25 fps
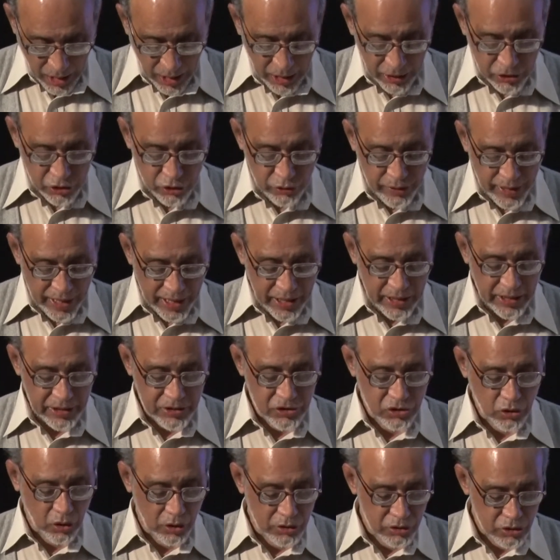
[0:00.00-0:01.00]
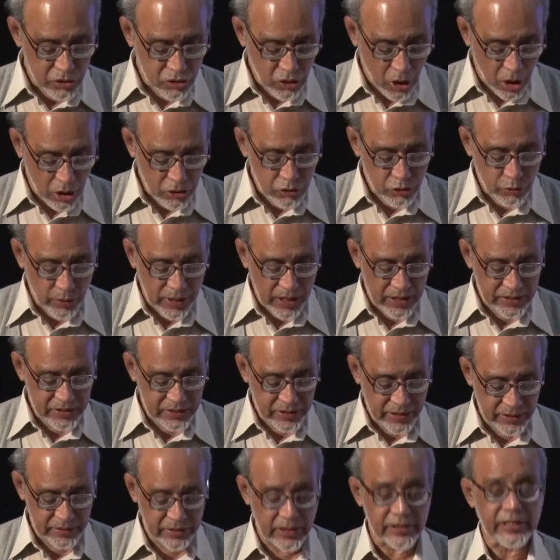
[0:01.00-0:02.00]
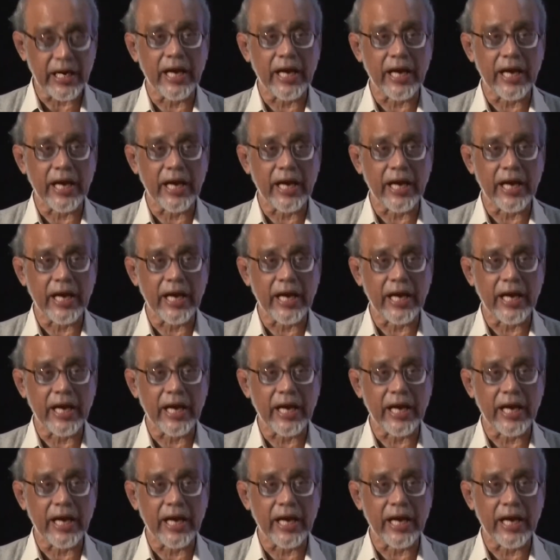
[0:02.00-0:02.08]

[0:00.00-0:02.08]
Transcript: Today he's going to talk to us. The